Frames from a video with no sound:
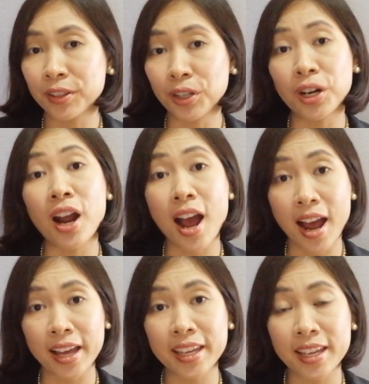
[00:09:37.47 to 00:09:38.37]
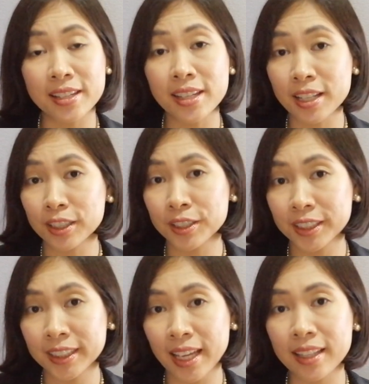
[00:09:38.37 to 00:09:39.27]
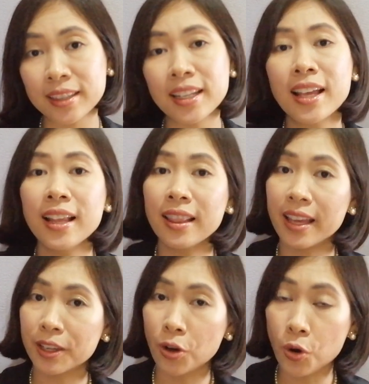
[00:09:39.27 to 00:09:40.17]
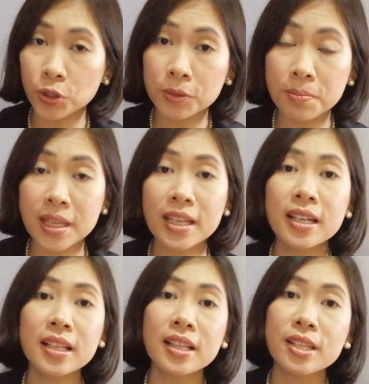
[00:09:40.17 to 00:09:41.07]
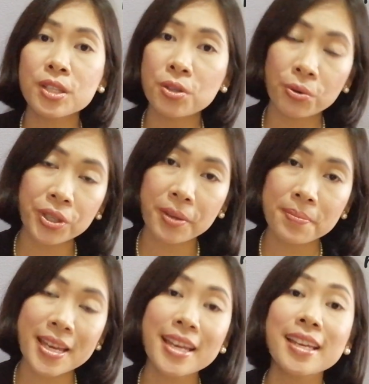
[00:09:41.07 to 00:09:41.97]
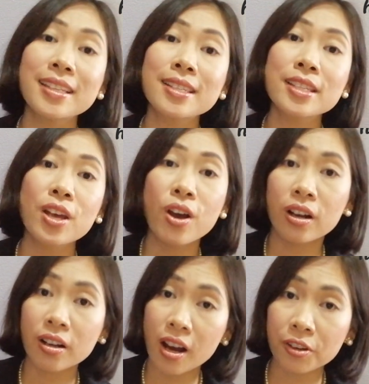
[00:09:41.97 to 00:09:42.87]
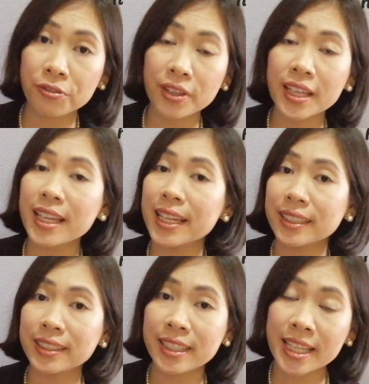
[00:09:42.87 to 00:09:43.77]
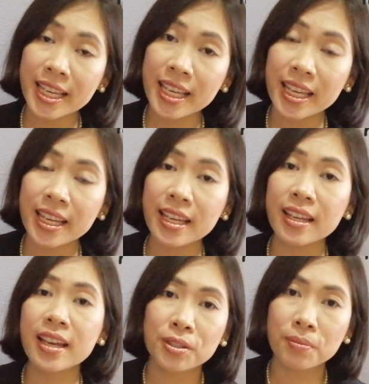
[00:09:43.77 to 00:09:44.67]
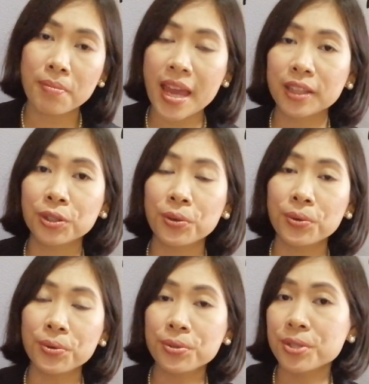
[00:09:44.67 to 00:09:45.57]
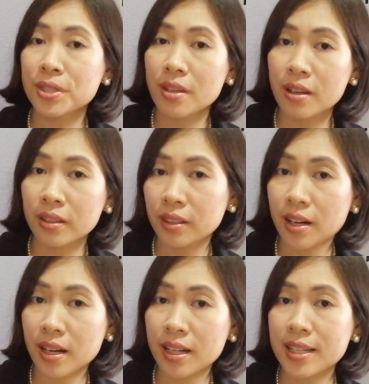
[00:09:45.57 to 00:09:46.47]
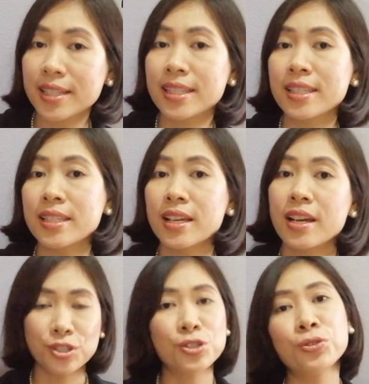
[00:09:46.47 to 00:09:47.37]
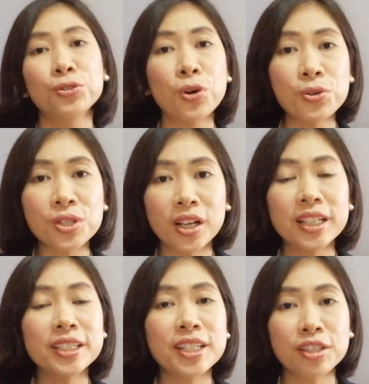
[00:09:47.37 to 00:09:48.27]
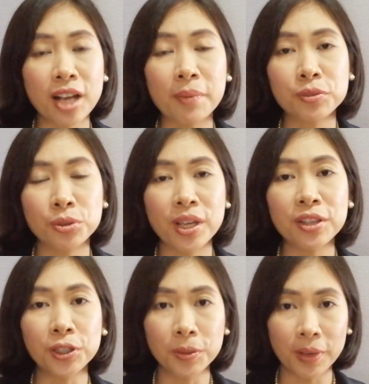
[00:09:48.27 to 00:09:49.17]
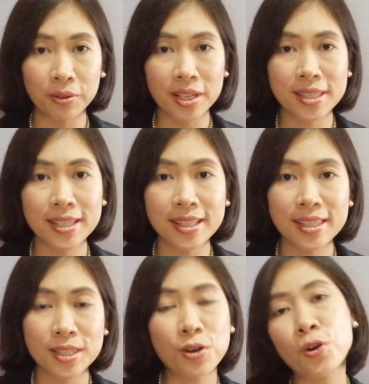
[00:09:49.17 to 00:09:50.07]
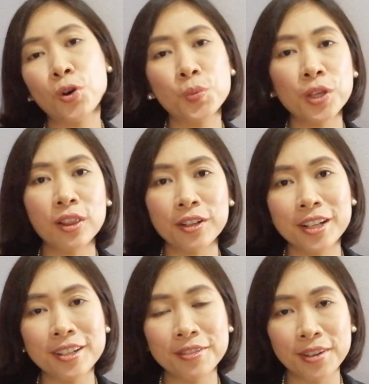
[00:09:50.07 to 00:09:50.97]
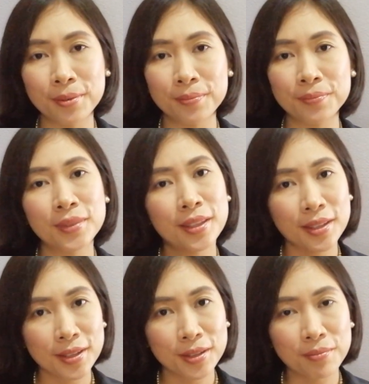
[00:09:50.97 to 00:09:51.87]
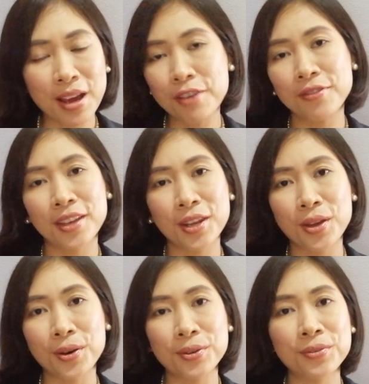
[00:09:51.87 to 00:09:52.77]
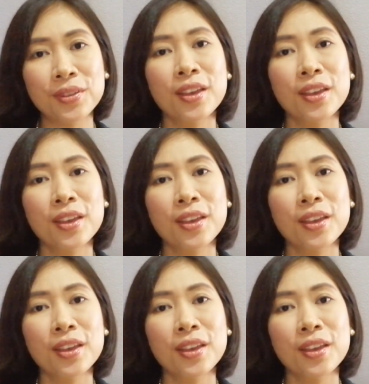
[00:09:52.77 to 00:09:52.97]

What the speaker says: are high in nickel content, like oatmeal, soya beans, coffee, tea, tomatoes, nuts. So those are the top 3 derma reasons. Hope you learned from my video.